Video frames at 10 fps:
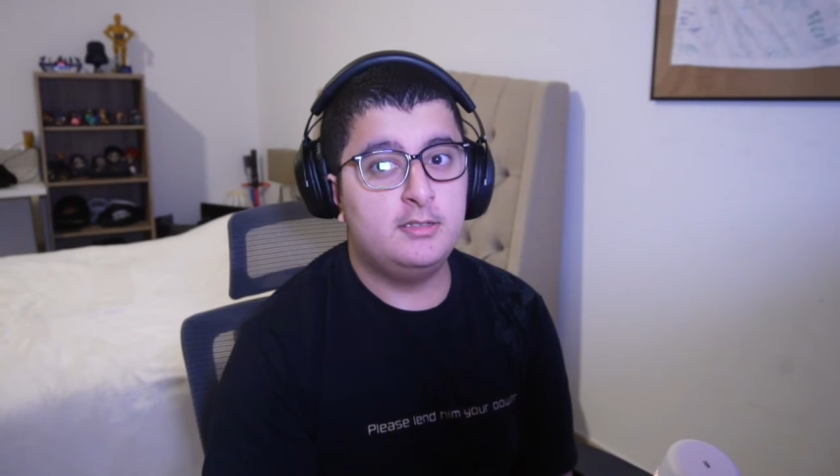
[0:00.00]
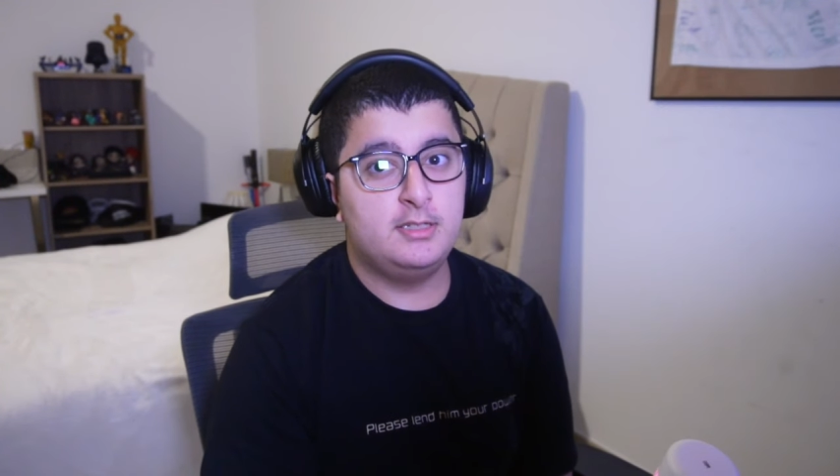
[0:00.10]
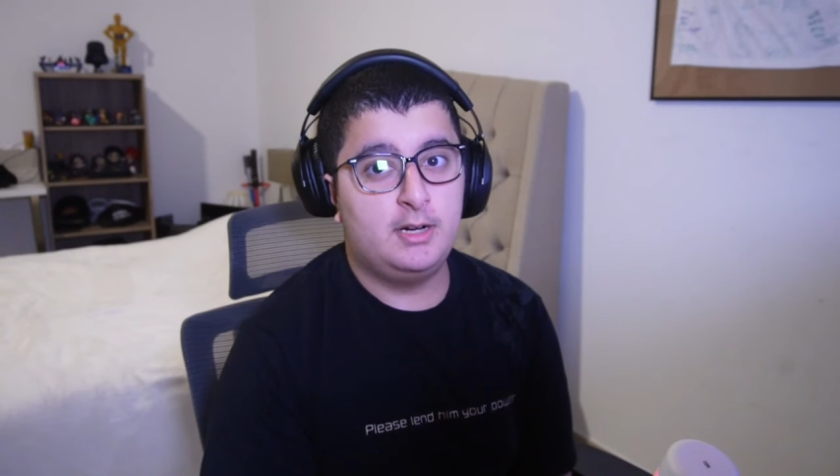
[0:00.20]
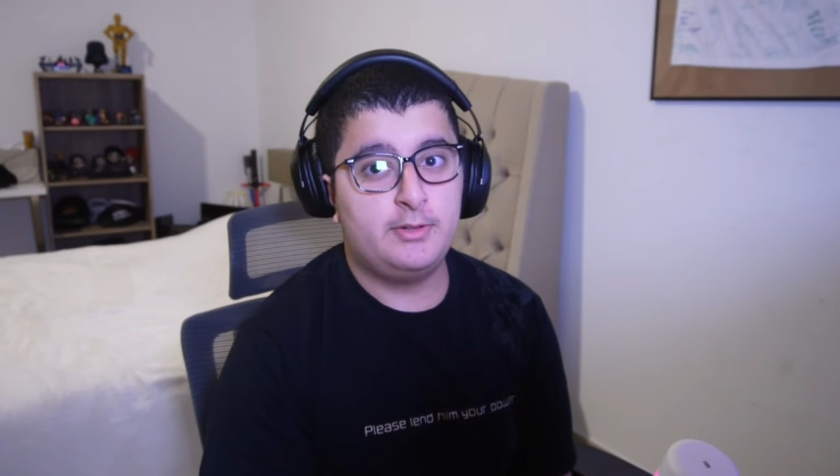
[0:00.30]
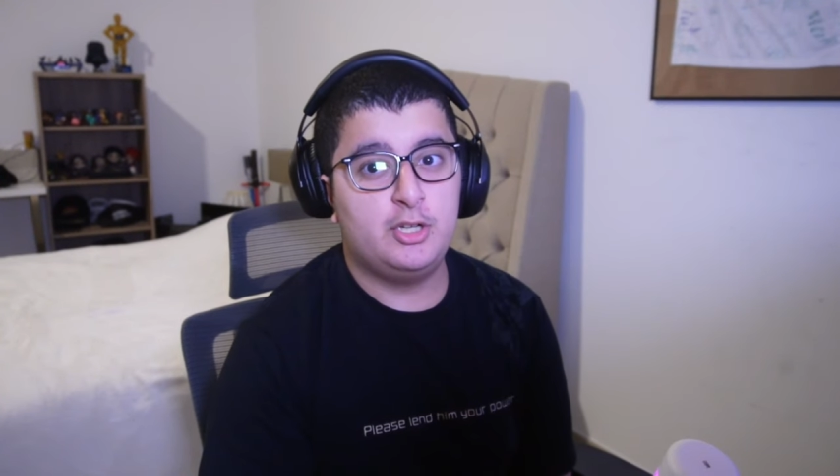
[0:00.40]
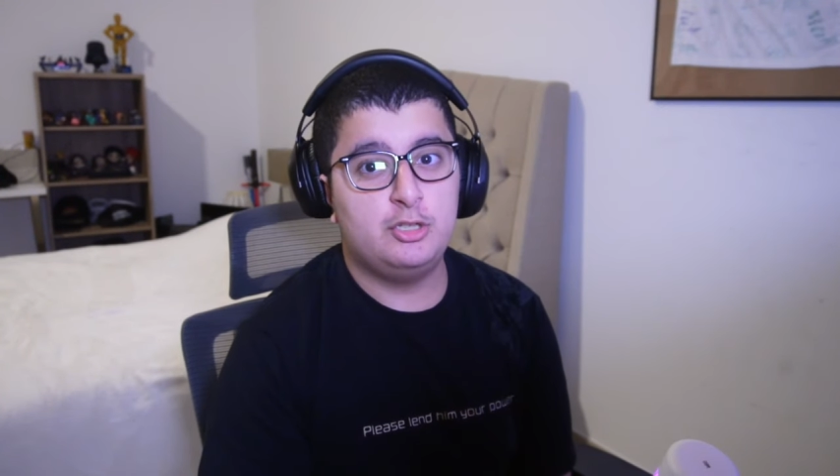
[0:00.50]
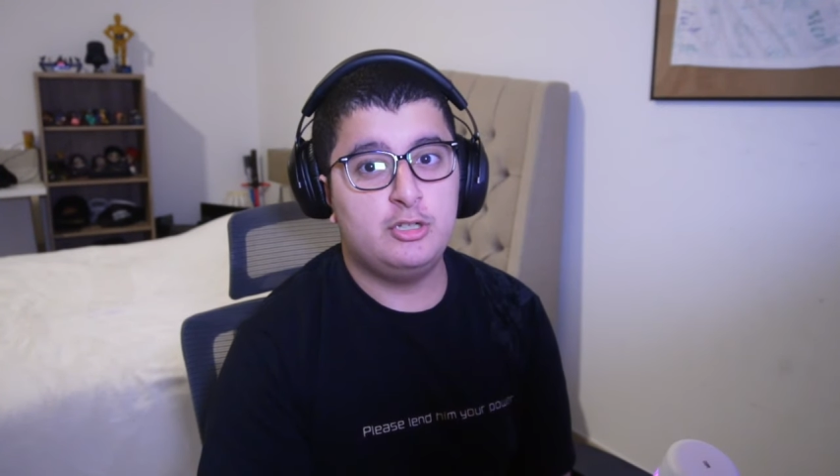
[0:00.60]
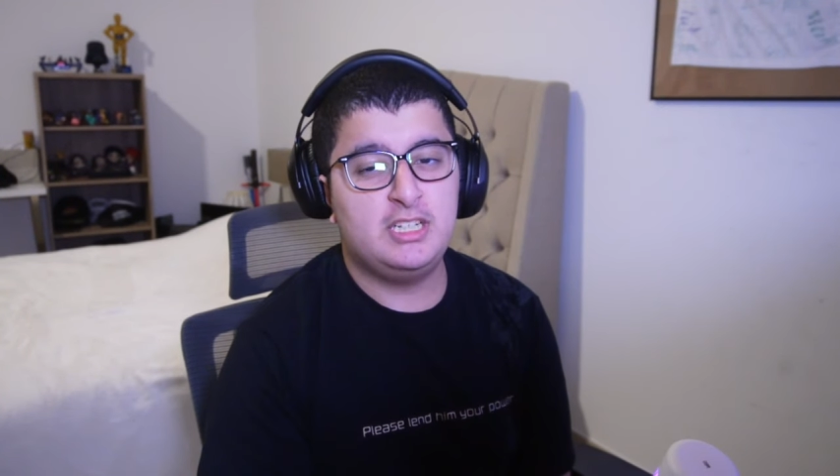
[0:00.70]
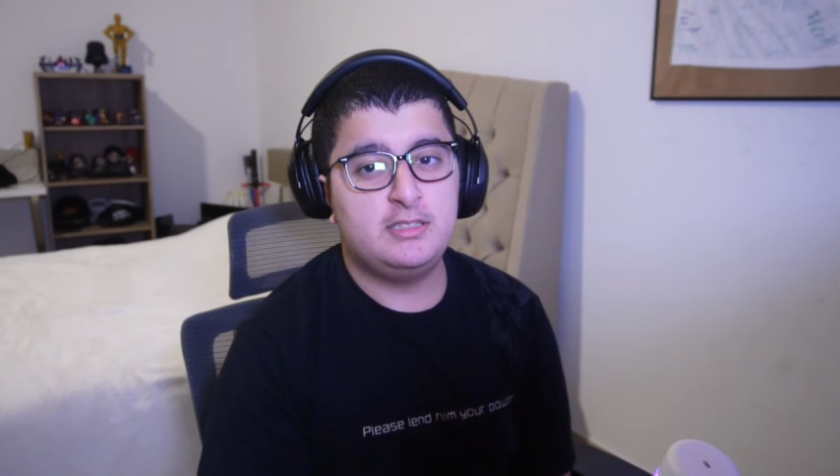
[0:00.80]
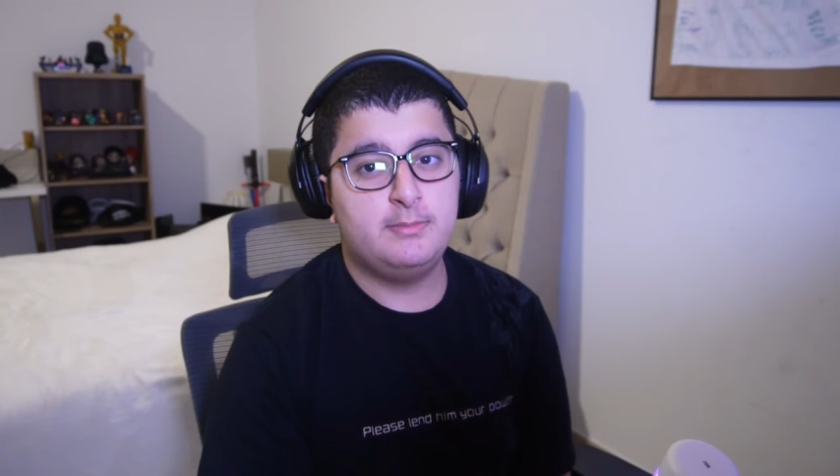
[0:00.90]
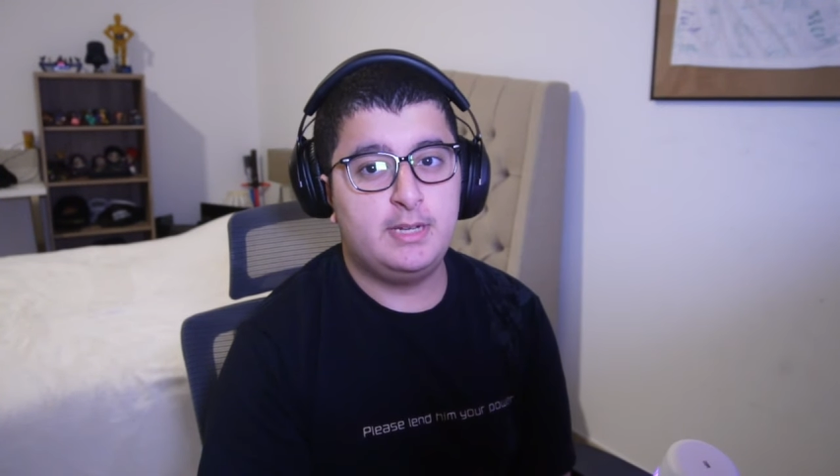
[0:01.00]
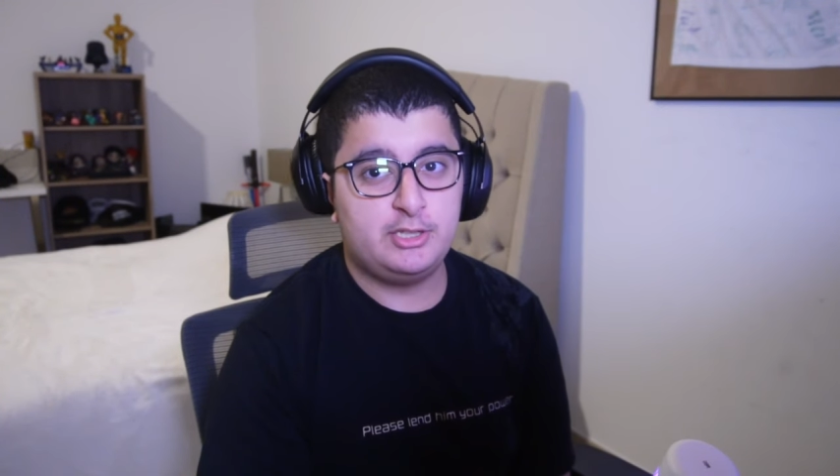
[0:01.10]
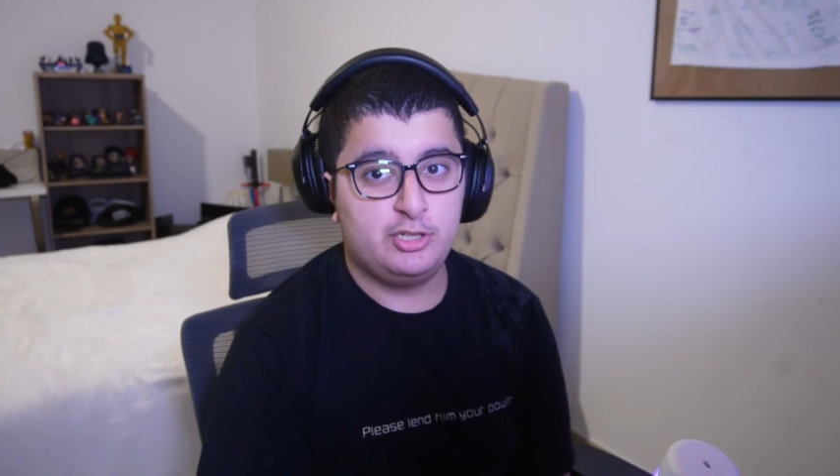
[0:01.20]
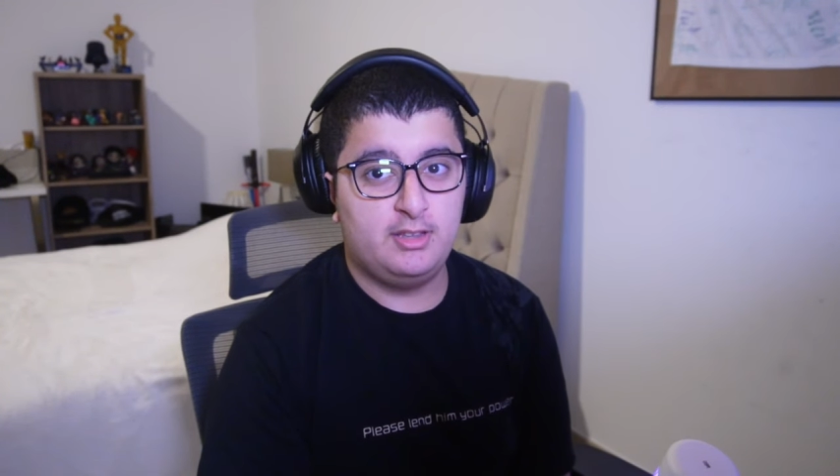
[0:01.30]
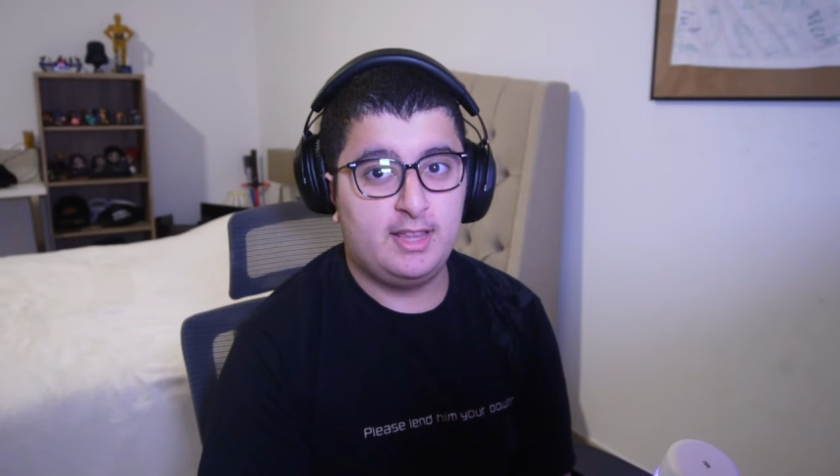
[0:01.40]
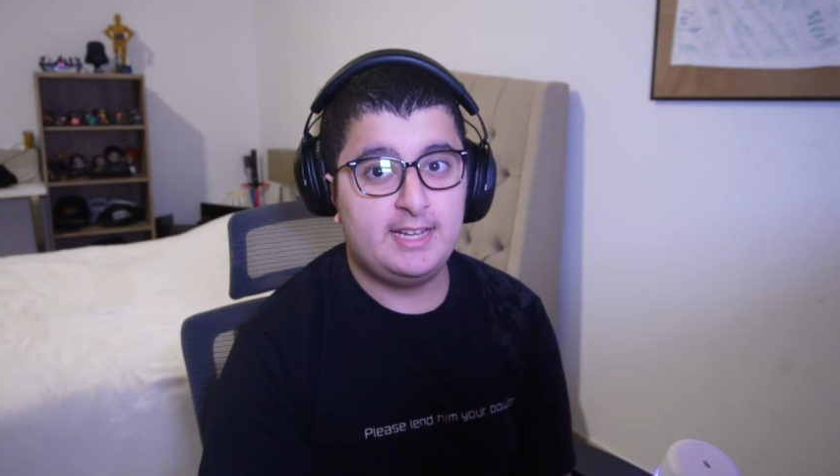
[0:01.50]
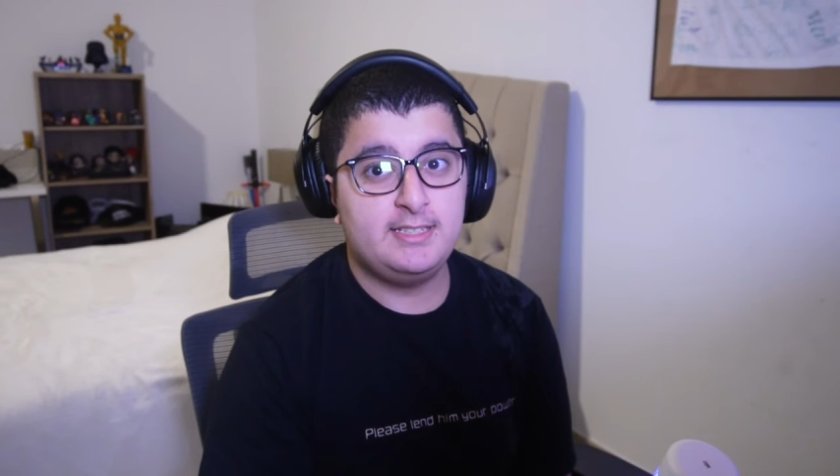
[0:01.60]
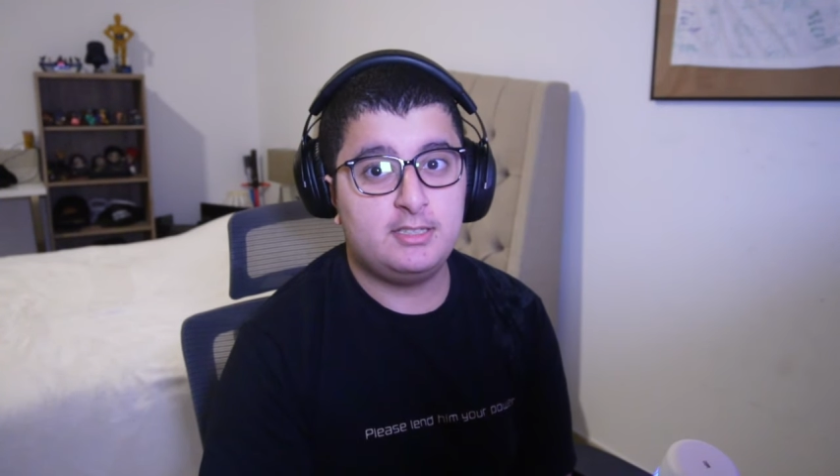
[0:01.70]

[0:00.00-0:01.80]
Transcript: So now if you're going to enjoy this, make sure you like,